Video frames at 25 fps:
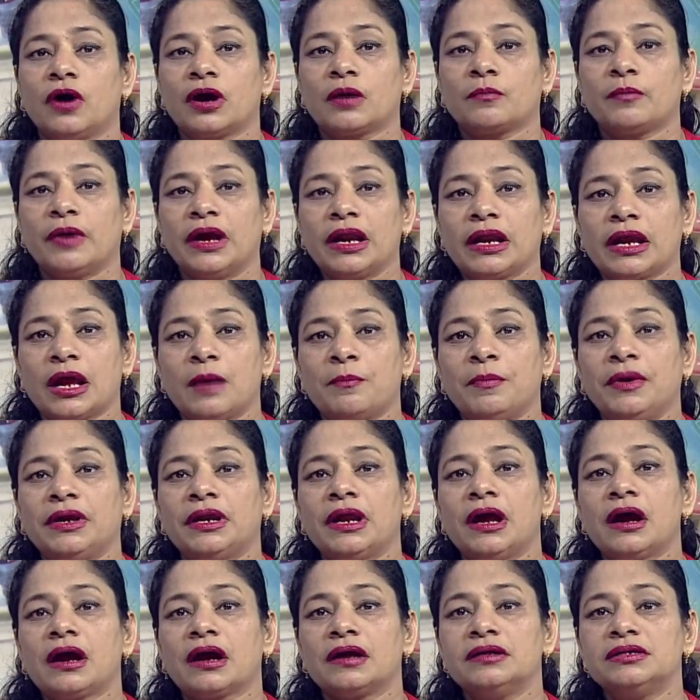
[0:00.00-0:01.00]
for per
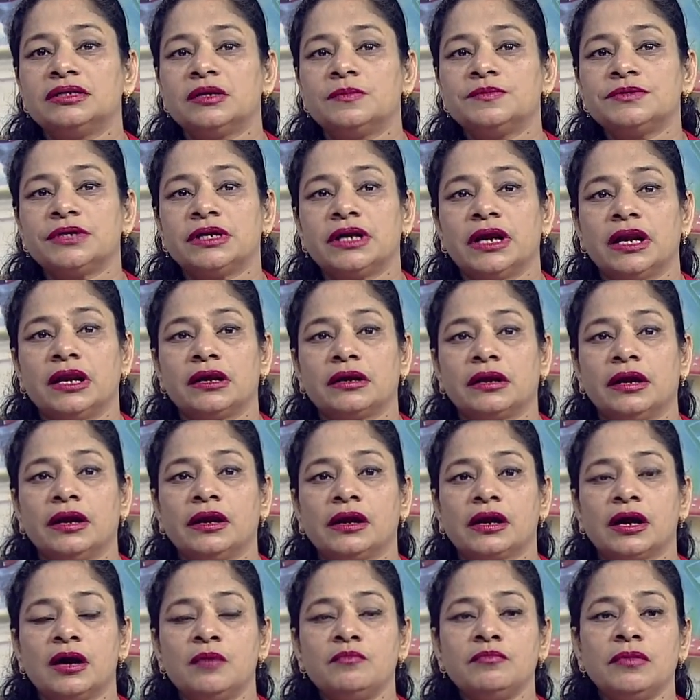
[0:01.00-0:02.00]
capita consumption and
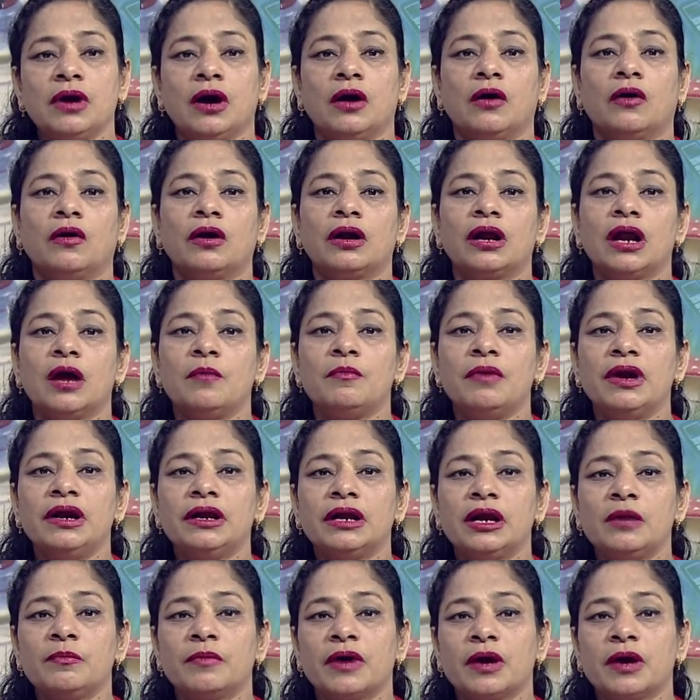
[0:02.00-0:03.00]
income, ornamental